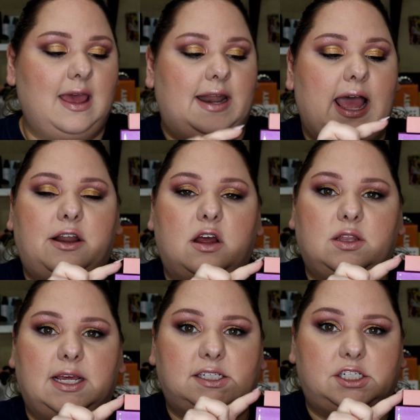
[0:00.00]
Now I know
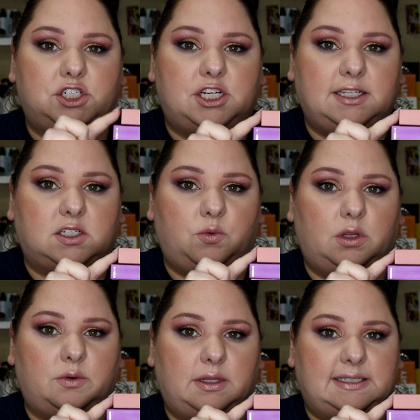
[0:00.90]
these two shades are
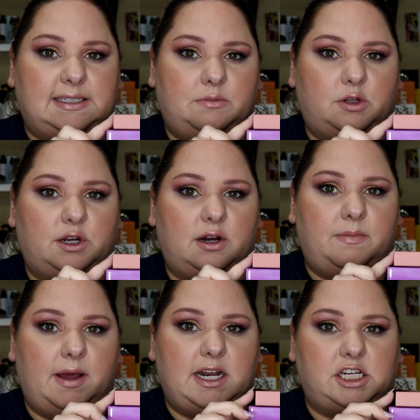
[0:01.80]
really, really similar,
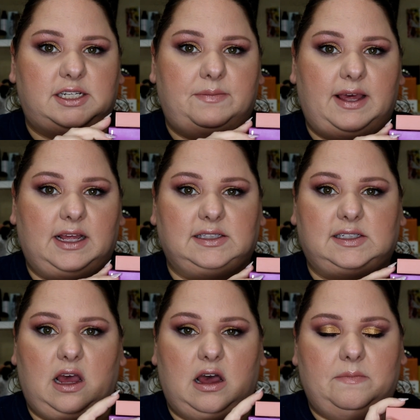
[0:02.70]
but it just
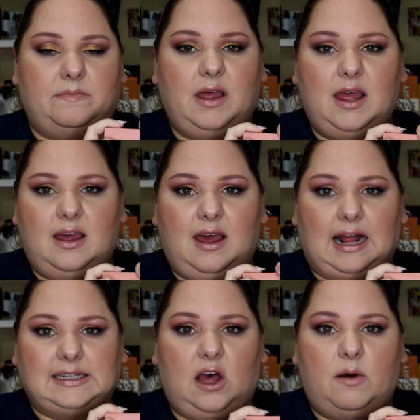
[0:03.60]
depends.
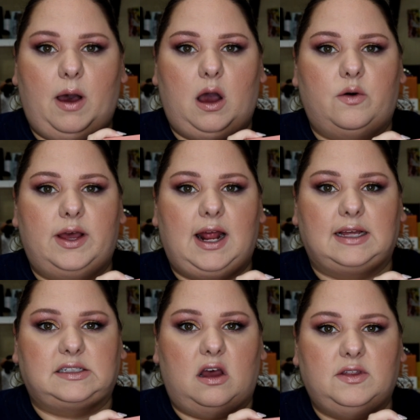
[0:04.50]
I saw Poet,
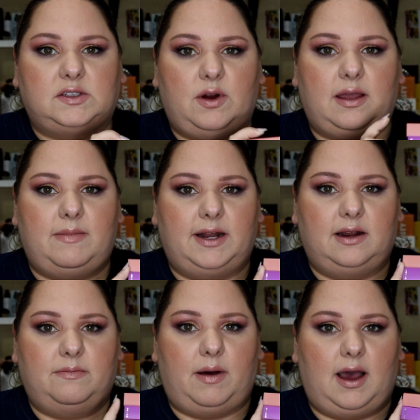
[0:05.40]
I saw this
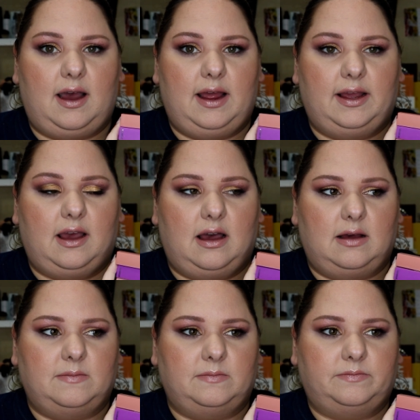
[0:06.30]
recommended by
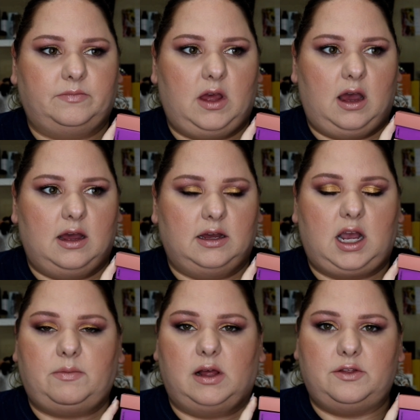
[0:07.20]
a
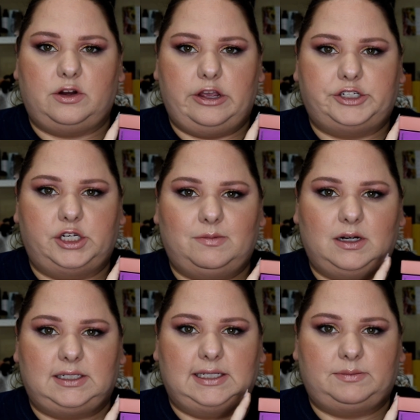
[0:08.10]
couple other
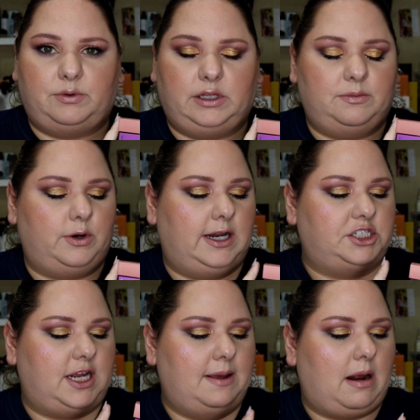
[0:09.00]
YouTubers, this really pretty
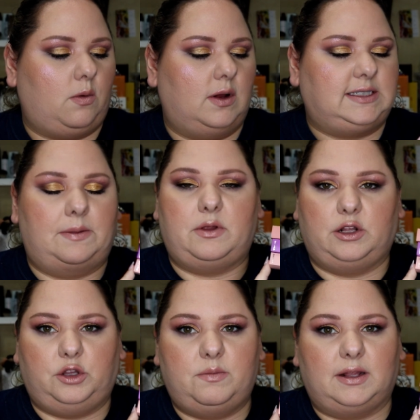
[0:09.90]
shade, but I want something
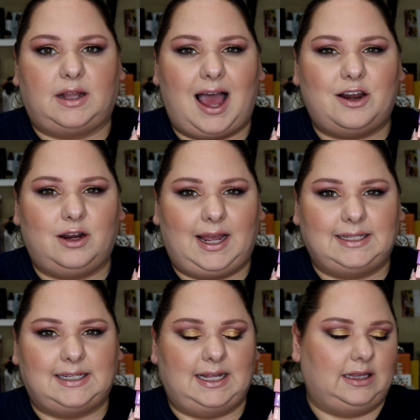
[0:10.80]
a little bit lighter in
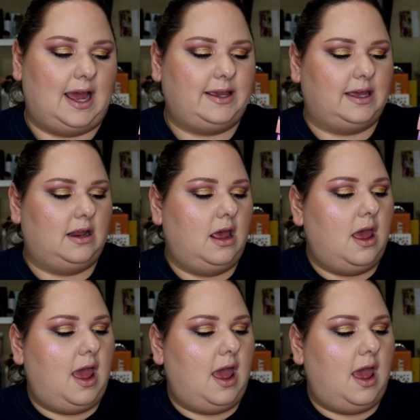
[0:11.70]
case I didn't like it.